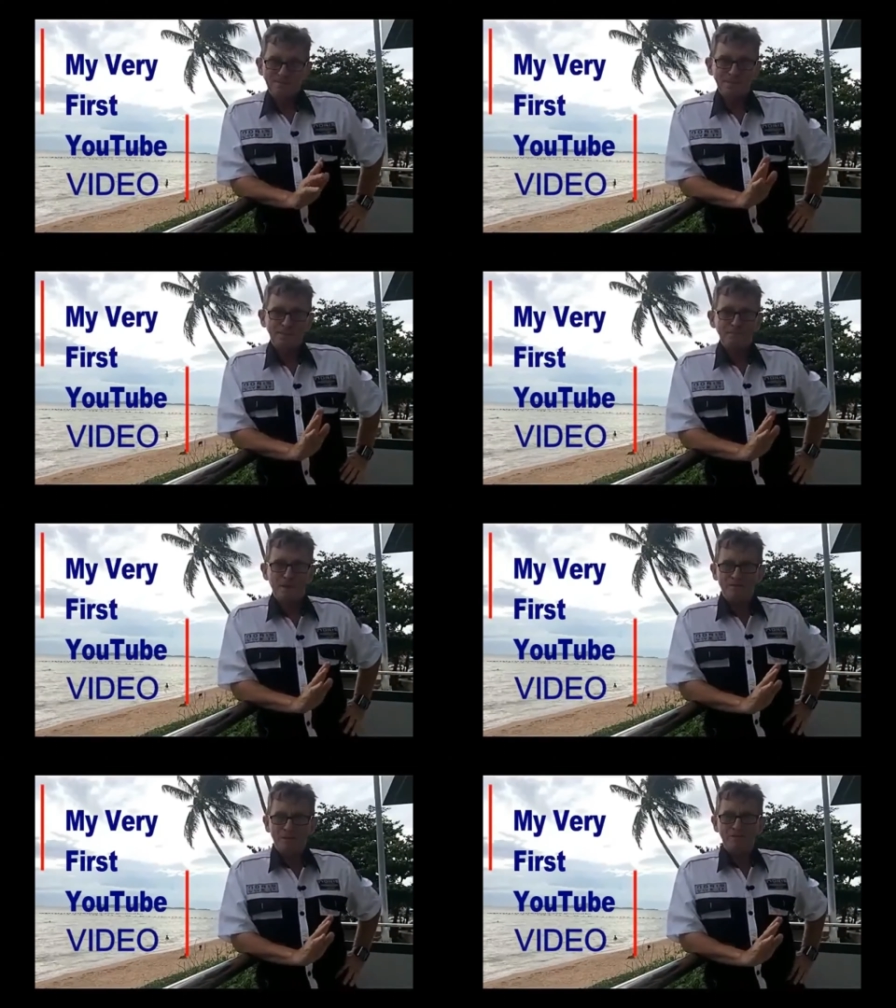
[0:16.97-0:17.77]
this is
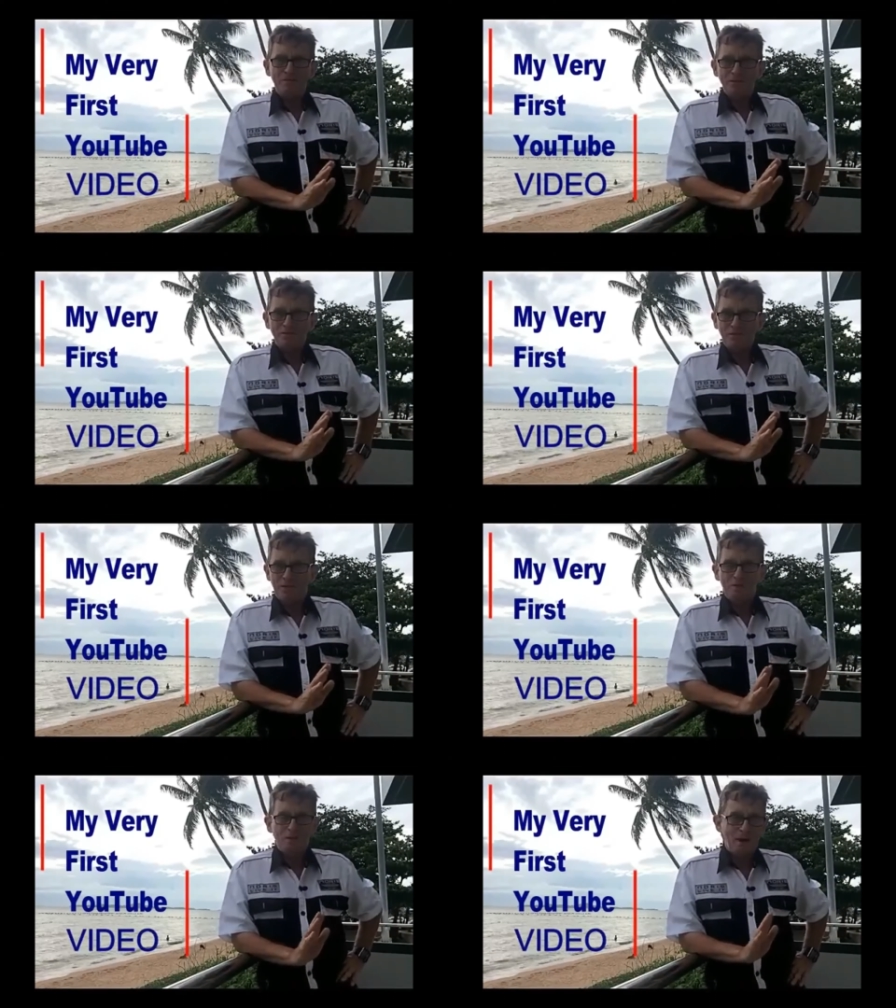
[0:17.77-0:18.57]
my very first
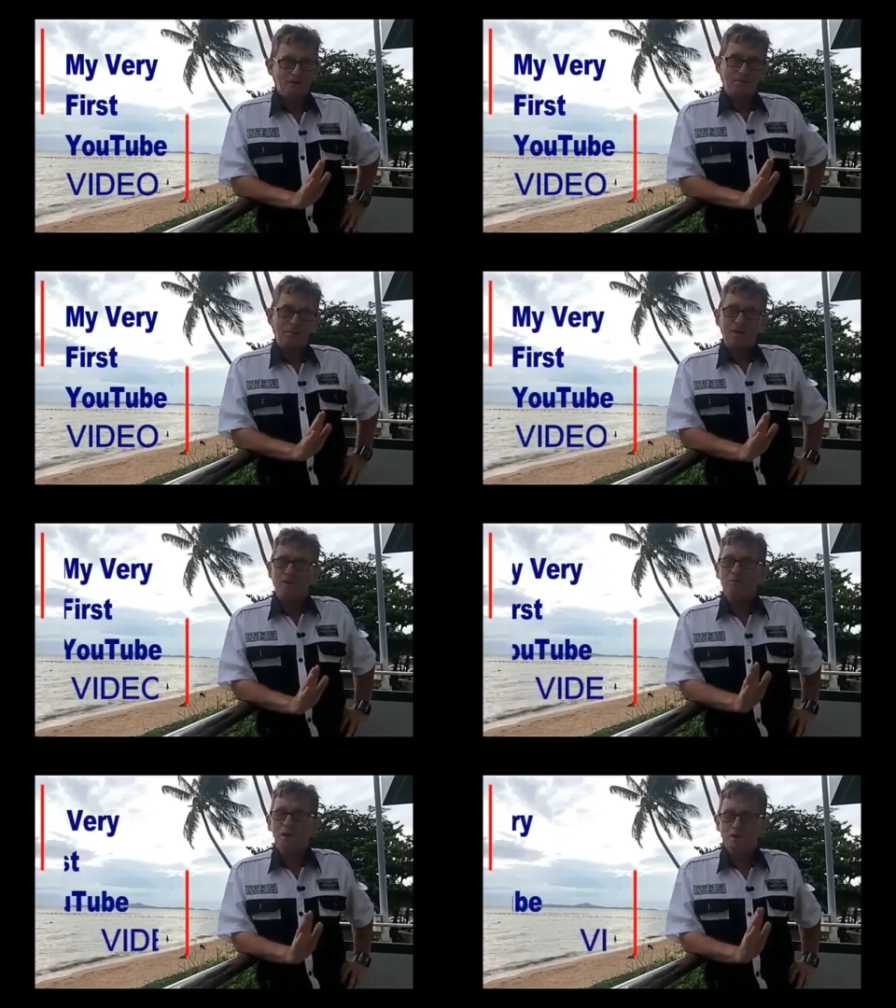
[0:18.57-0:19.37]
video i ever make
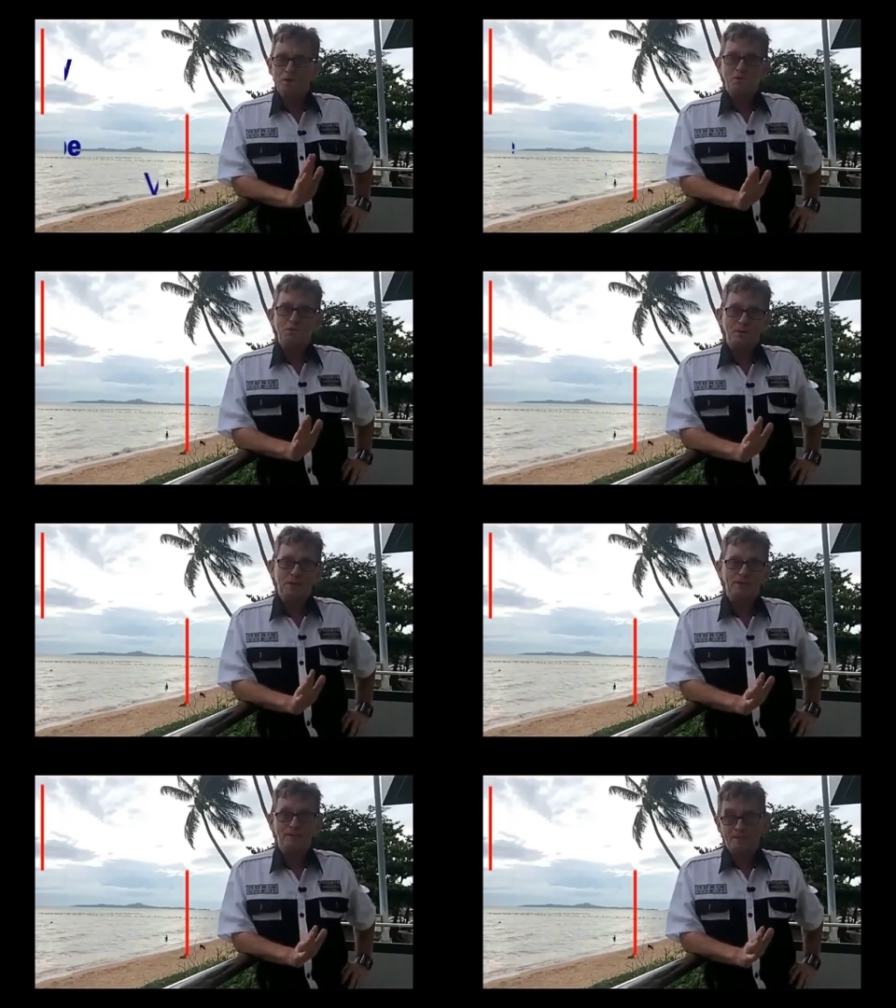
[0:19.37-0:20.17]
on my youtube
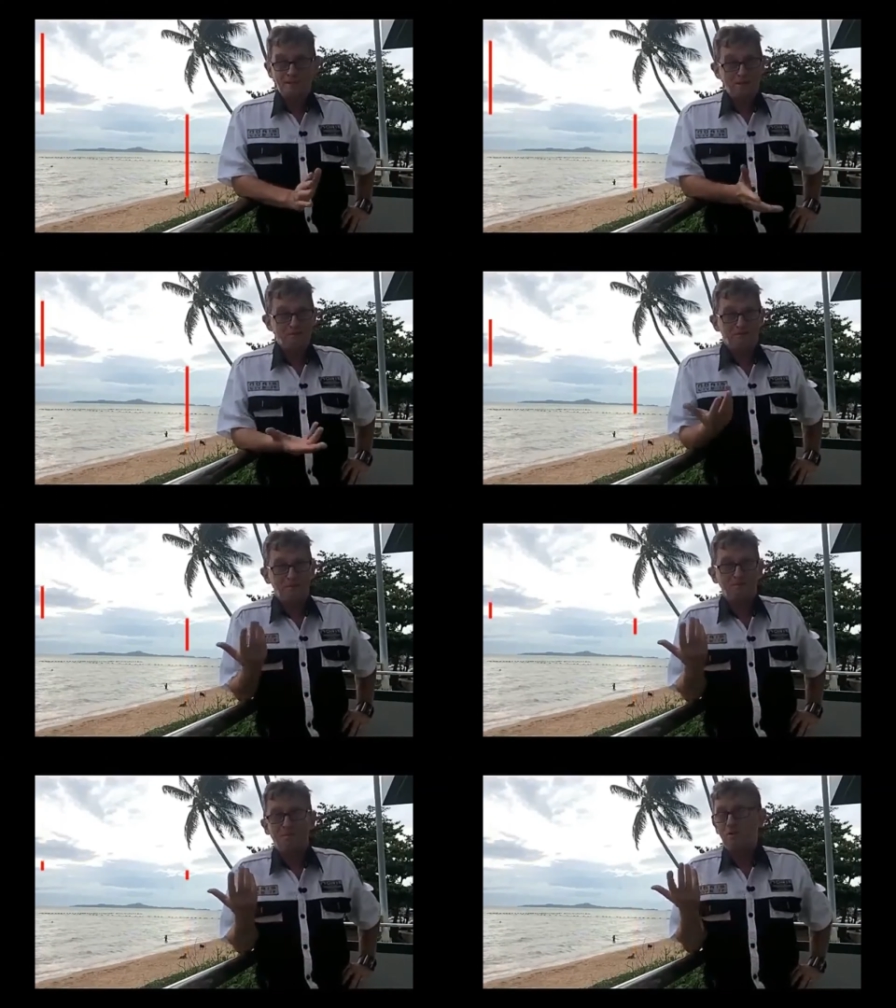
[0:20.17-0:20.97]
channel and i'm
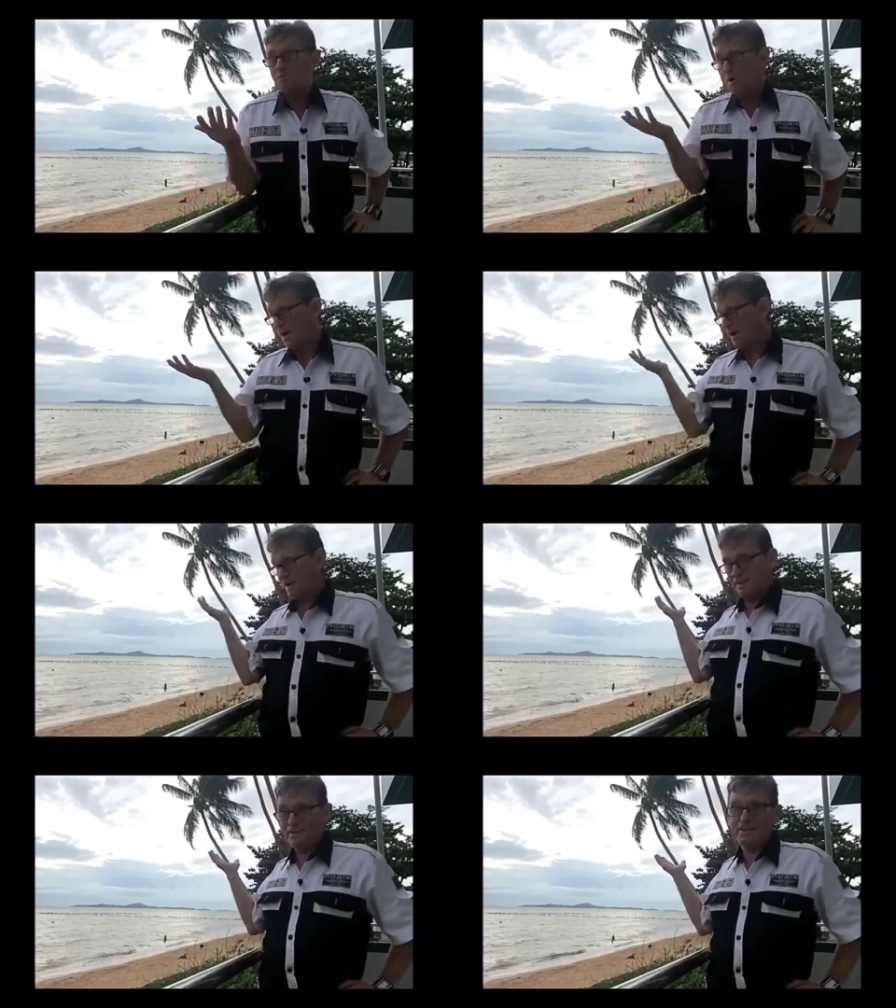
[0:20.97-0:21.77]
supported
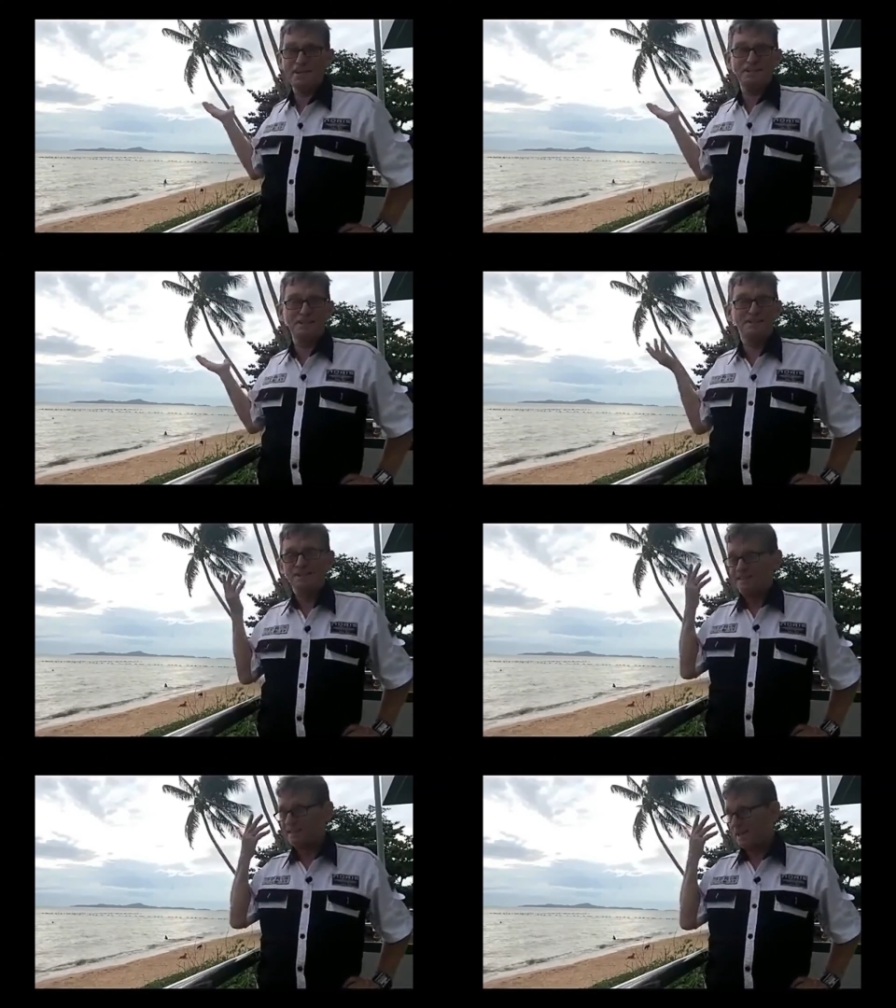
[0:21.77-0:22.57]
by nature
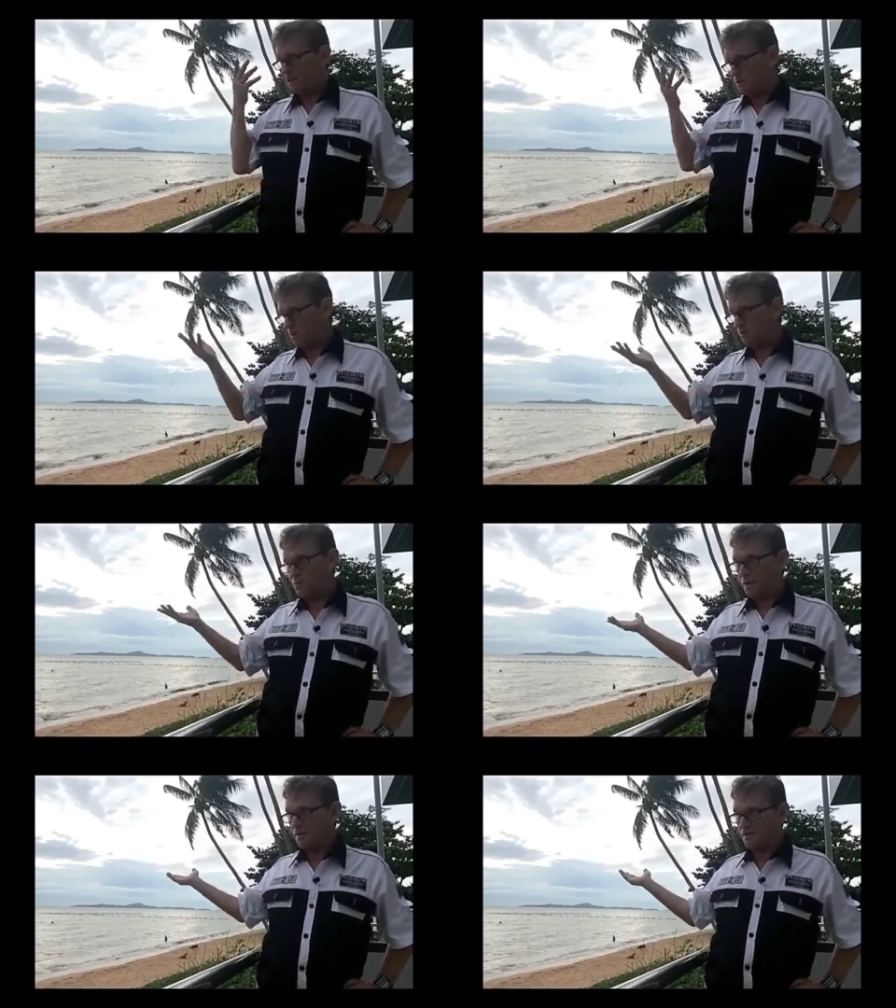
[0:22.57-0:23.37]
the sound of the
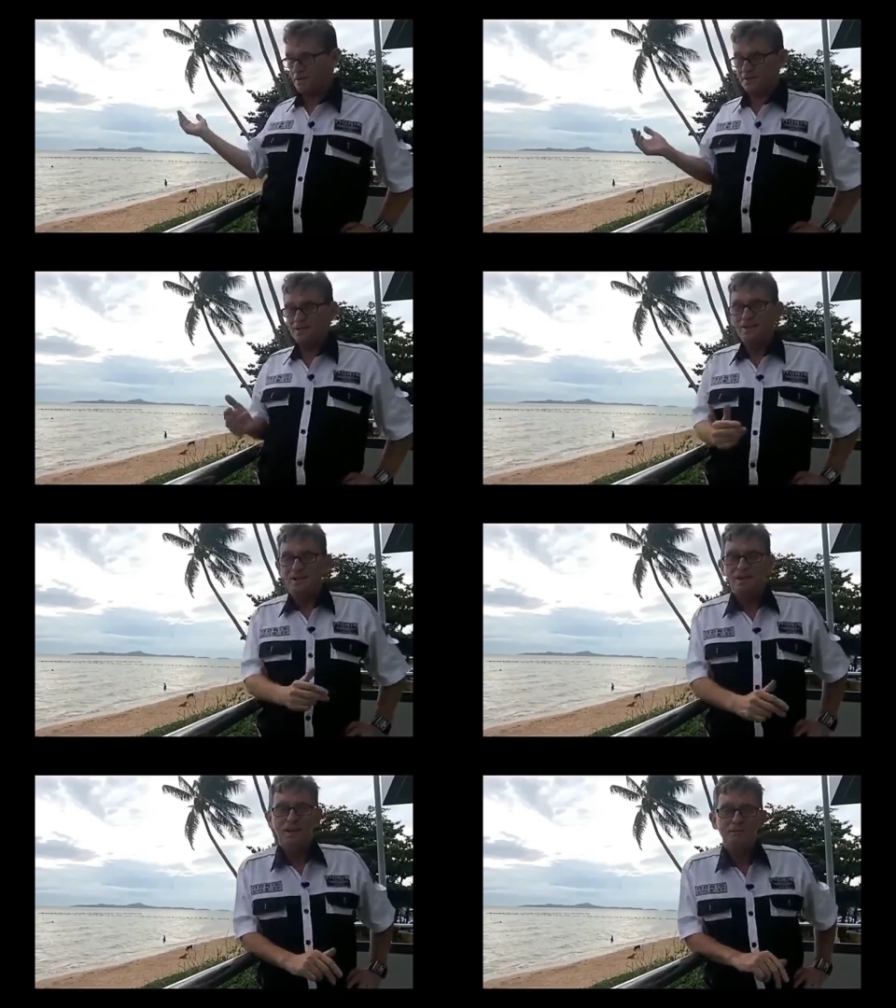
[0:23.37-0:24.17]
waves
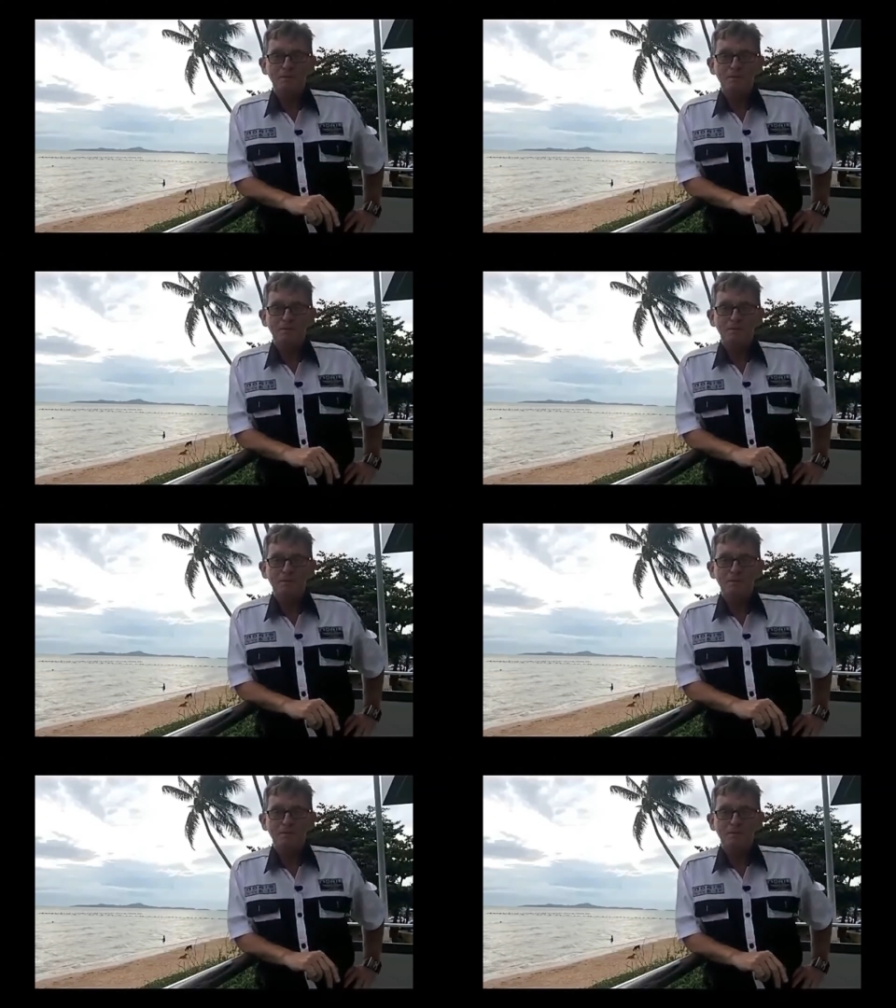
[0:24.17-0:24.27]
i'm